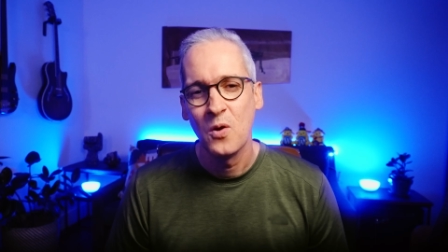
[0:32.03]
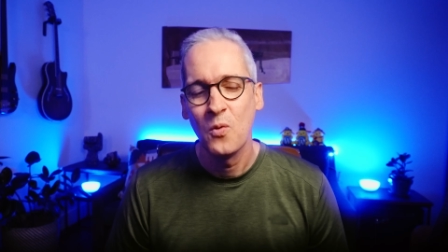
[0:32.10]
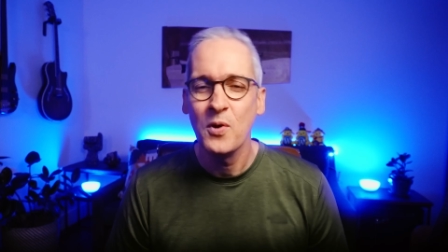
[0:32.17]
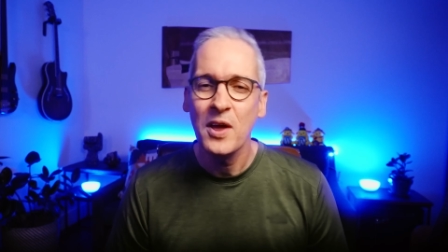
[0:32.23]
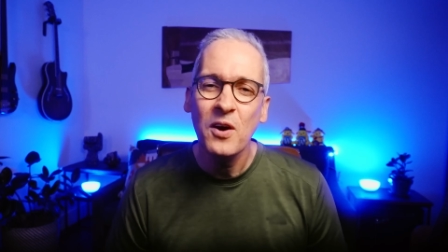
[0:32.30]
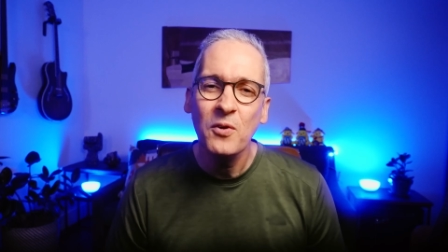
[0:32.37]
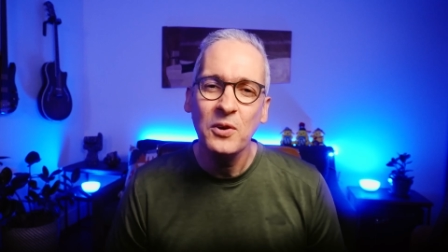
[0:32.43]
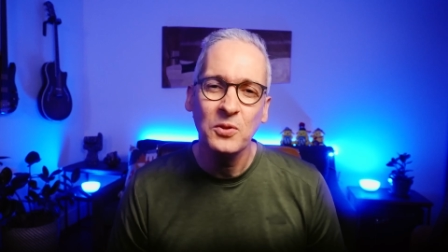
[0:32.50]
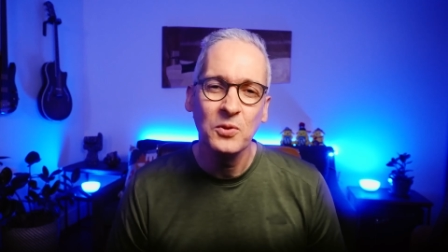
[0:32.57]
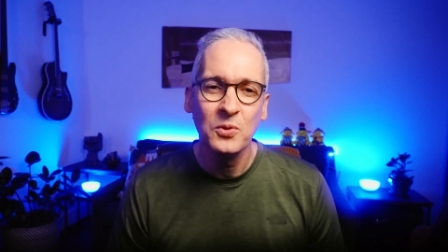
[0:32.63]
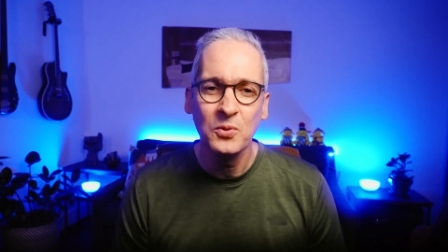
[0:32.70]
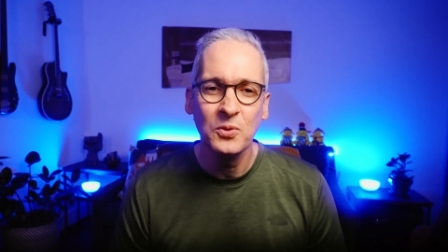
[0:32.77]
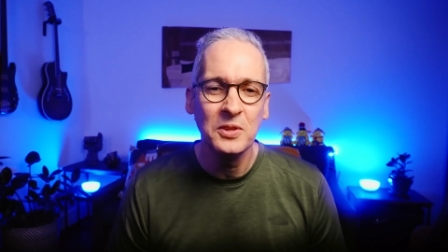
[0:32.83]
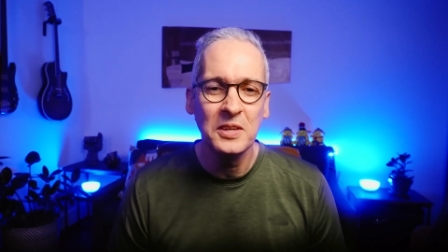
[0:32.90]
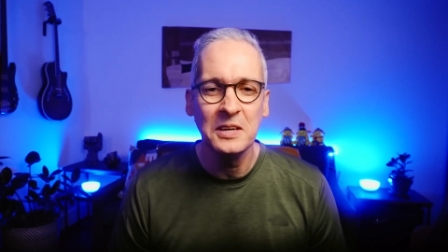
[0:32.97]
We are going to
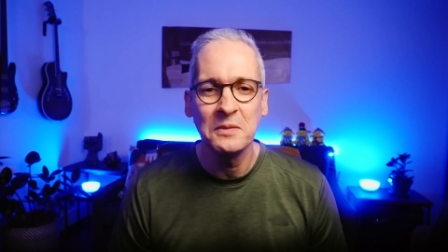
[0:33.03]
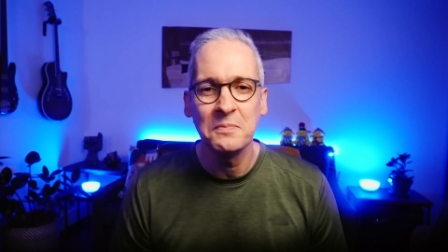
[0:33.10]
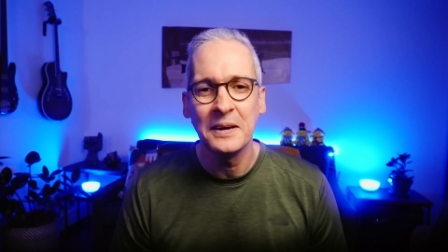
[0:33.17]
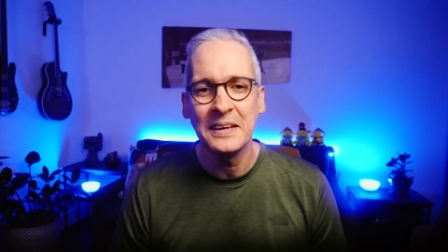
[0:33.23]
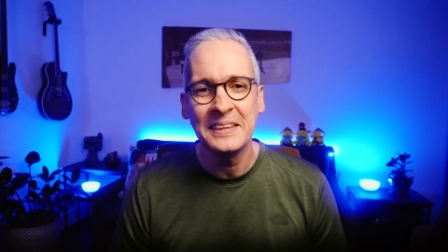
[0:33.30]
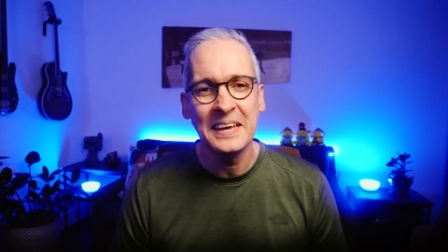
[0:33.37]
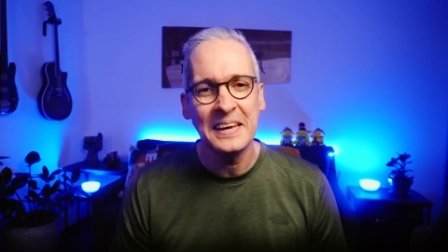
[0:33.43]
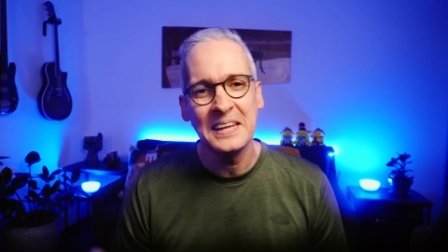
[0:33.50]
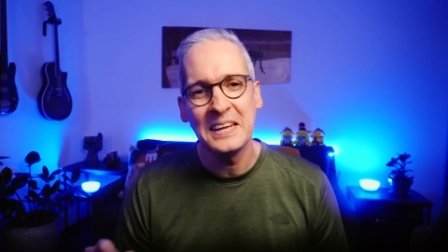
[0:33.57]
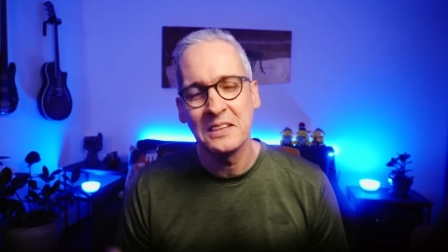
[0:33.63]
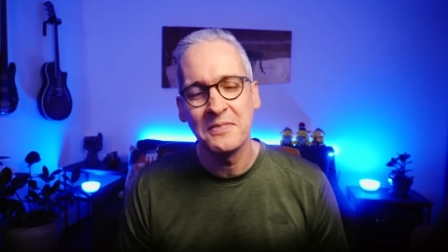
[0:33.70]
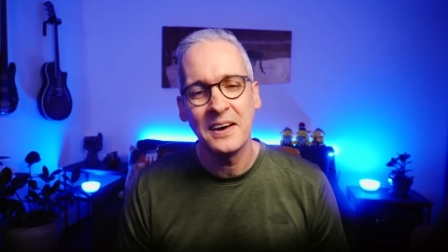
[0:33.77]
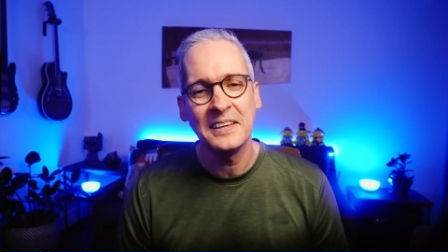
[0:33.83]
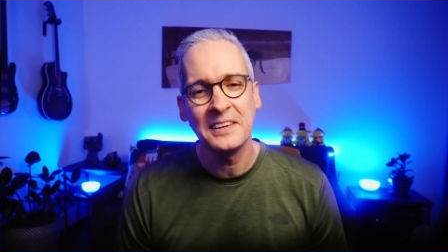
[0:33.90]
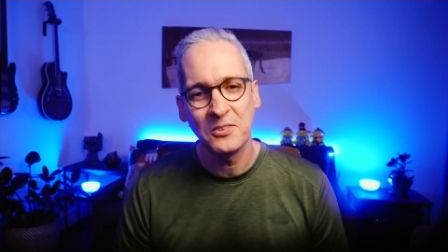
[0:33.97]
do this by taking
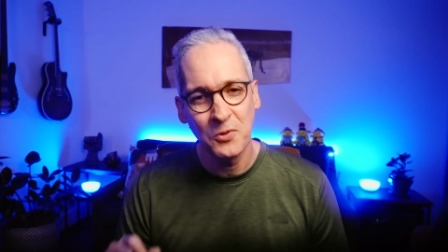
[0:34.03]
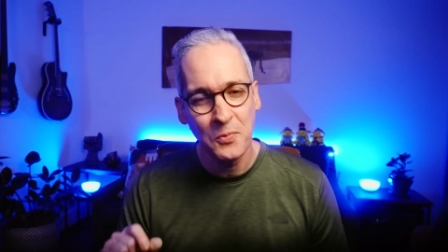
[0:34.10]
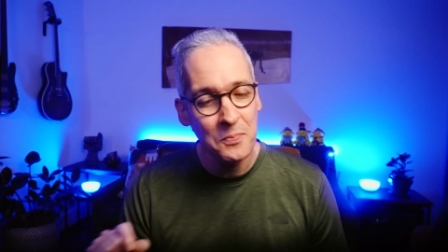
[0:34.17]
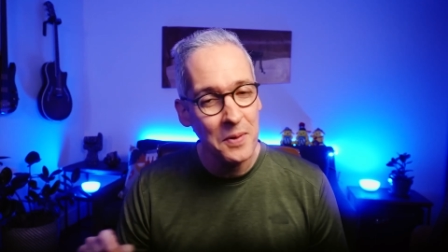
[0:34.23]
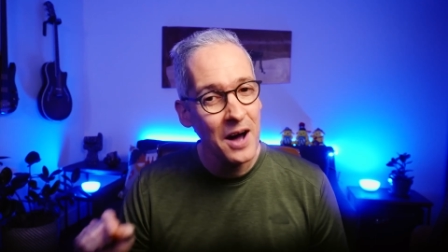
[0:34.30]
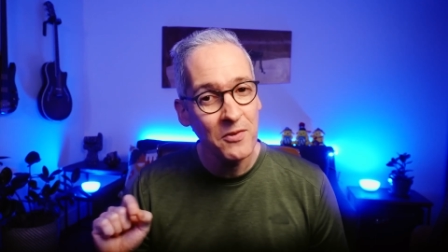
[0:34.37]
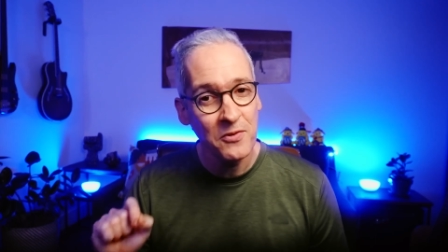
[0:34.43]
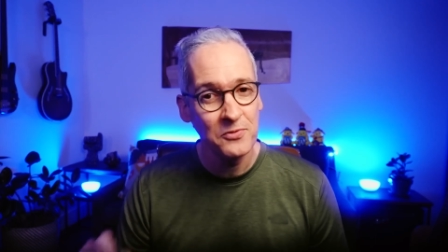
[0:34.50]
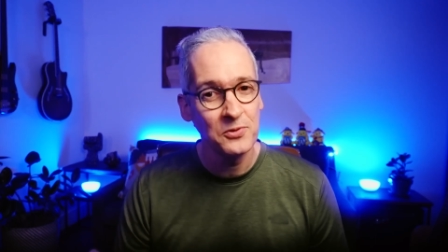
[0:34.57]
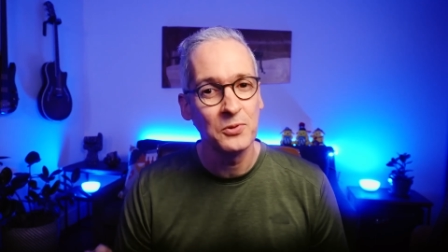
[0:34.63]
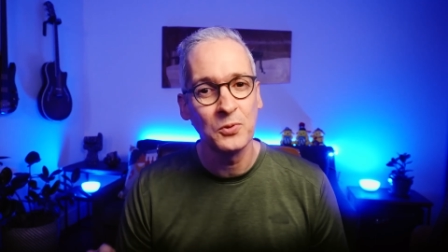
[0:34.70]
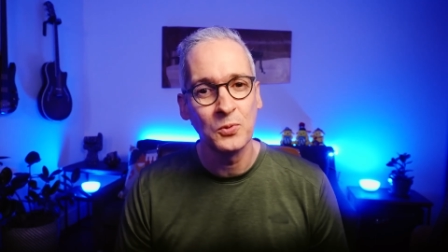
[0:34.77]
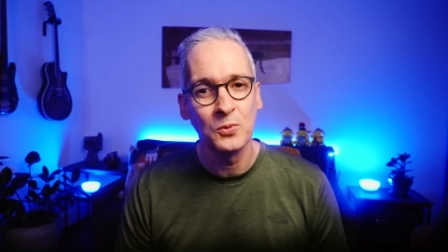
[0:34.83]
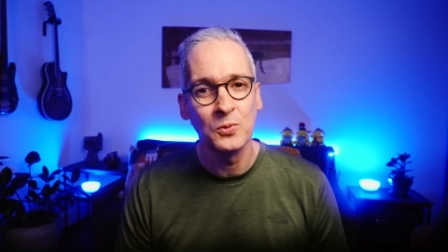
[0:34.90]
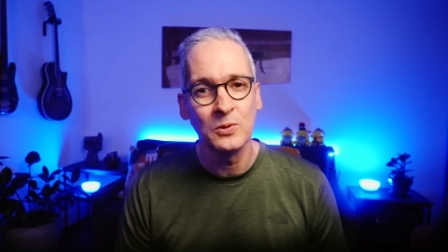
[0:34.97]
advantage of
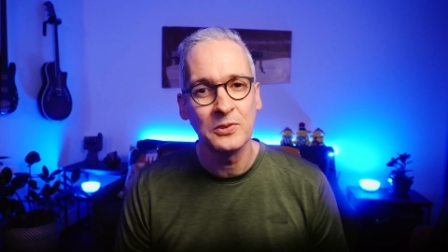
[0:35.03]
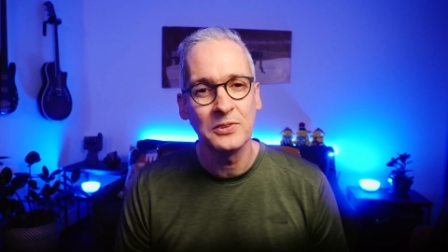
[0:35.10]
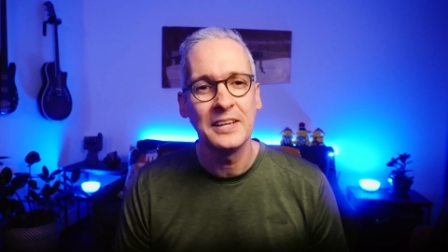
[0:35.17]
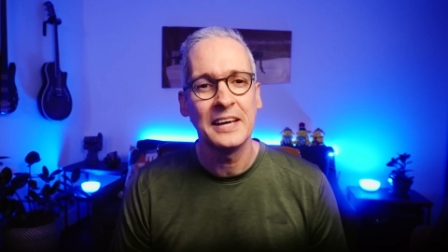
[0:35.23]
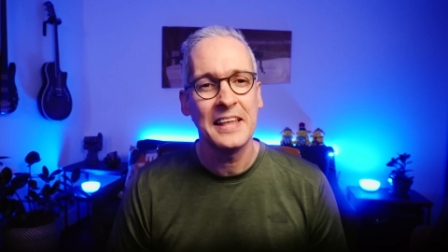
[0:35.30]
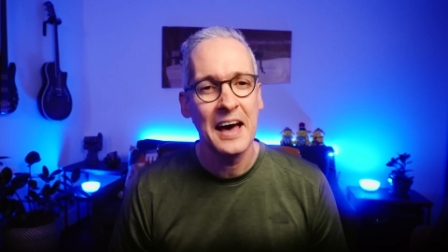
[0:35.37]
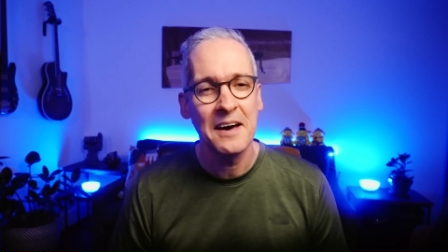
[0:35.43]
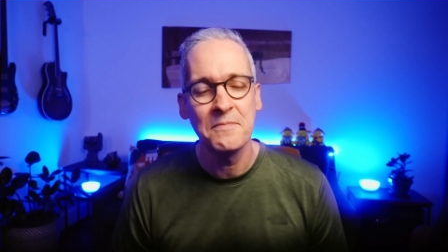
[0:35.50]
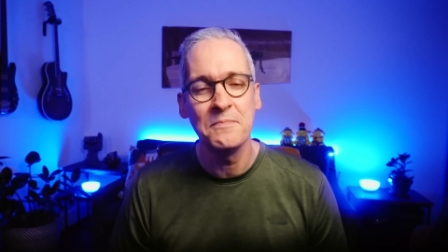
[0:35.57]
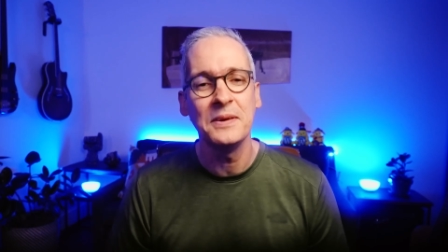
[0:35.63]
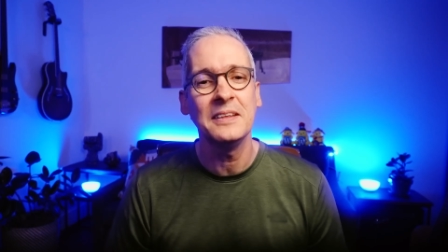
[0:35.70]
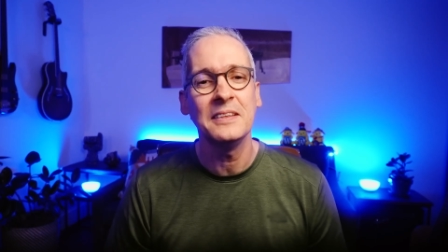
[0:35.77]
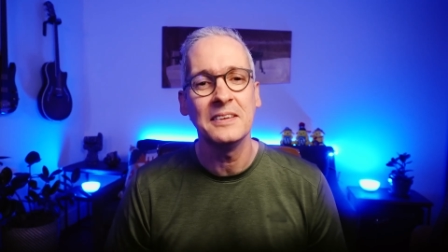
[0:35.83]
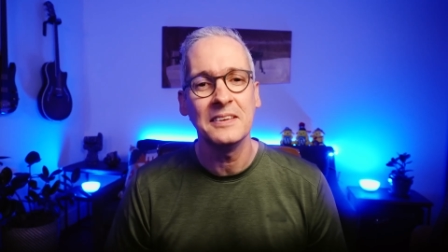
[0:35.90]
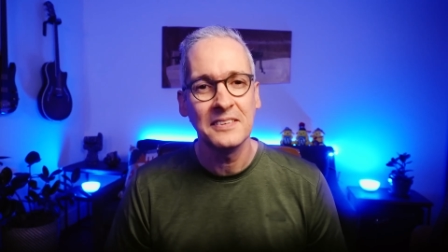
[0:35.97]
powerful tools that have
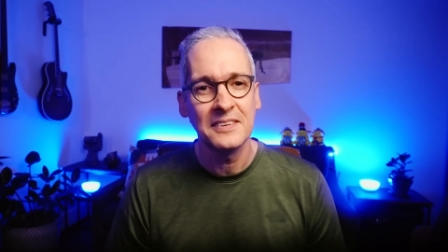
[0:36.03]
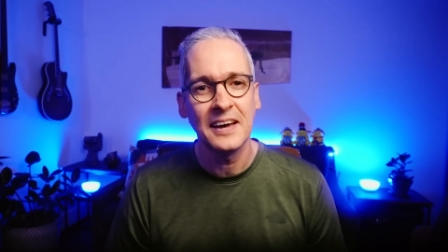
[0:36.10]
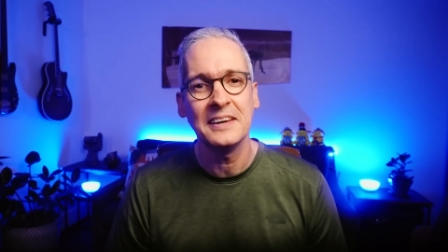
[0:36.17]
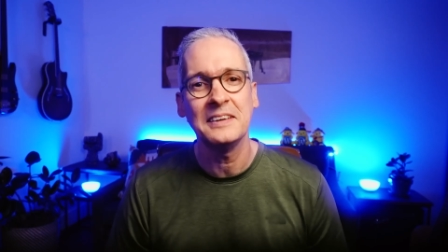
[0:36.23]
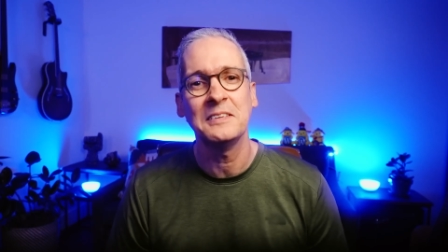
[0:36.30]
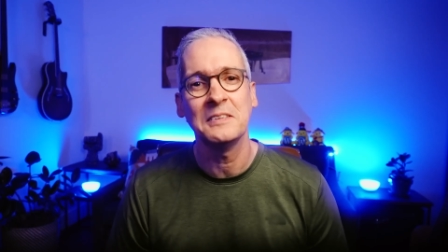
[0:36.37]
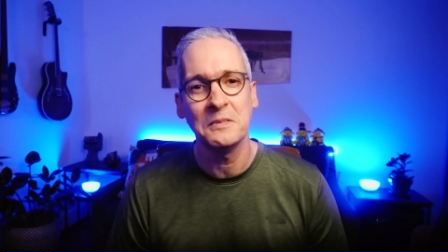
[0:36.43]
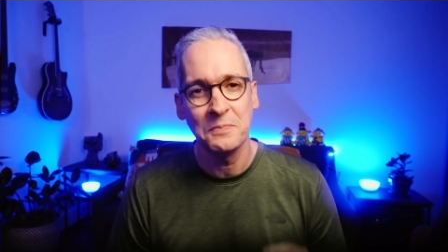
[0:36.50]
been designed